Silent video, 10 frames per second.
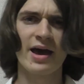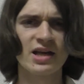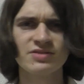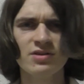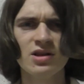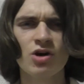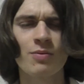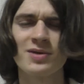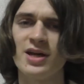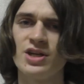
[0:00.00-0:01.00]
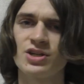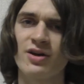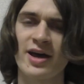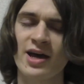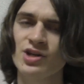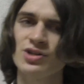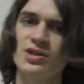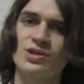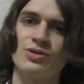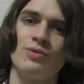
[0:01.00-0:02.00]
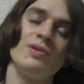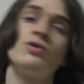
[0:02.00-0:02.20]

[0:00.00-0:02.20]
As for the accommodation, I actually assumed that